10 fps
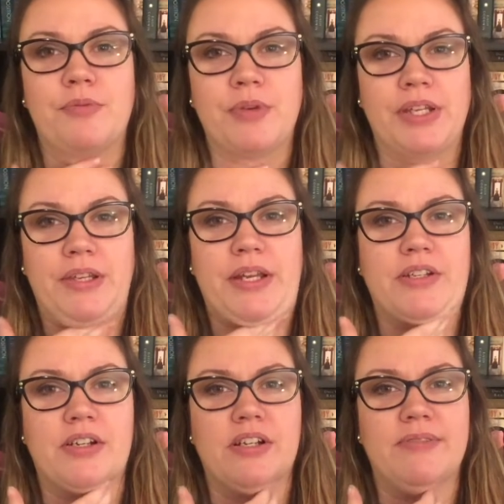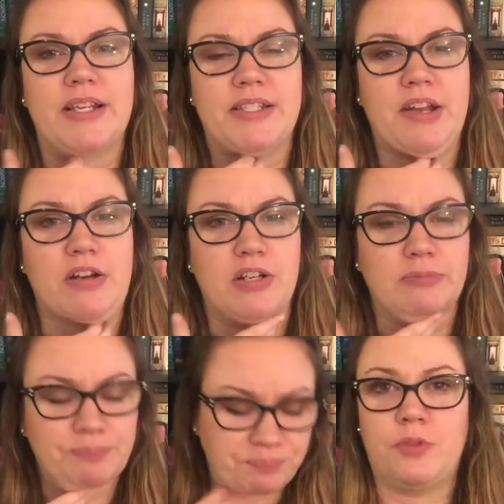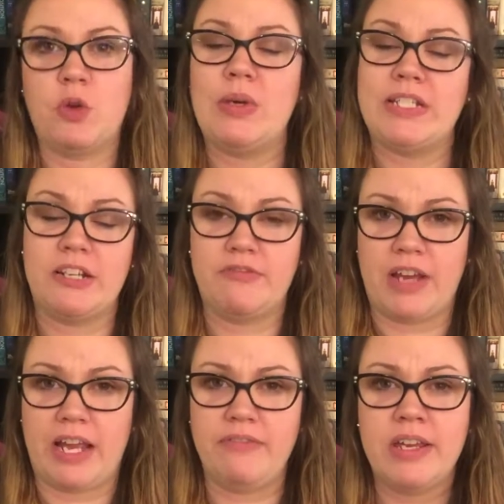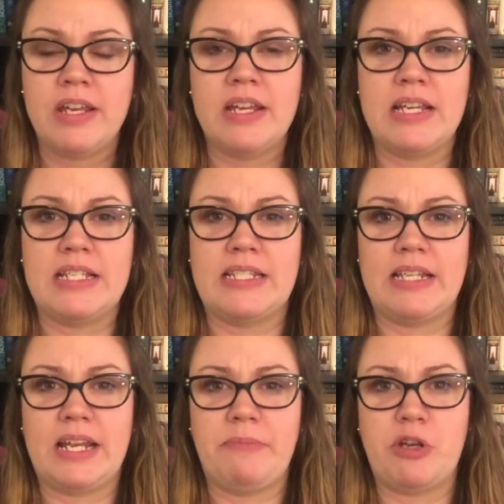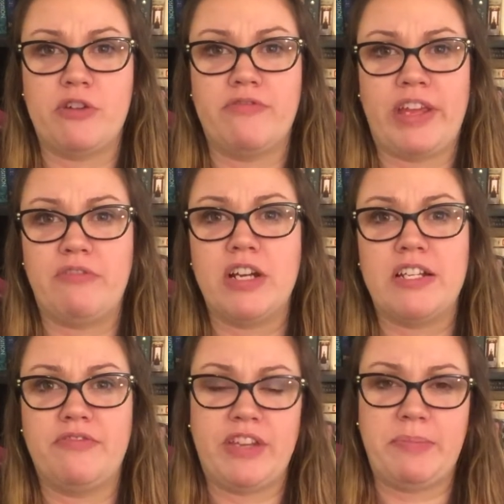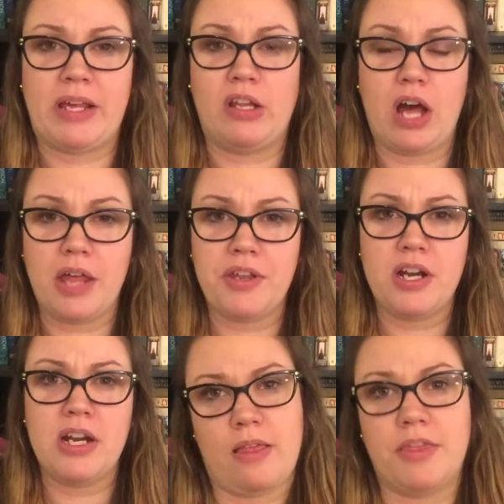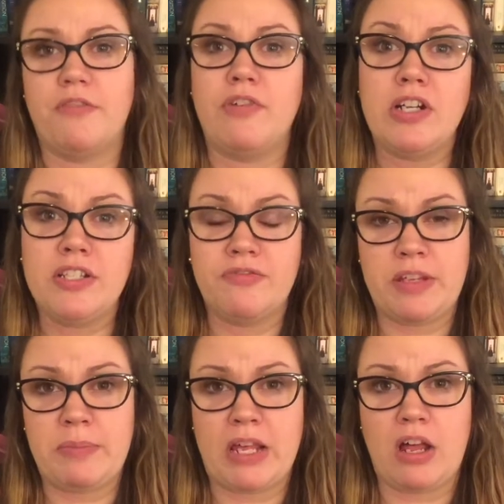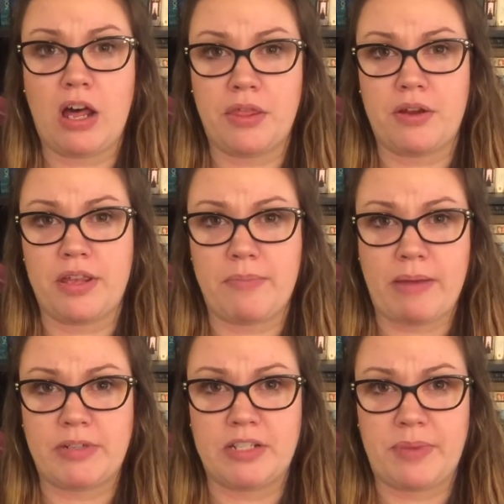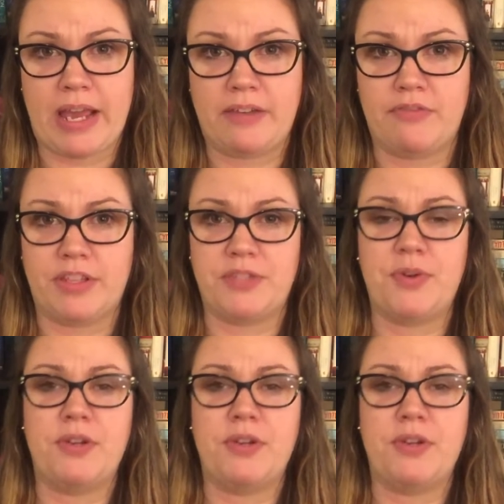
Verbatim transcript: really liked her as a character. Question five is to name your favorite female author. The first female author that popped into my head for this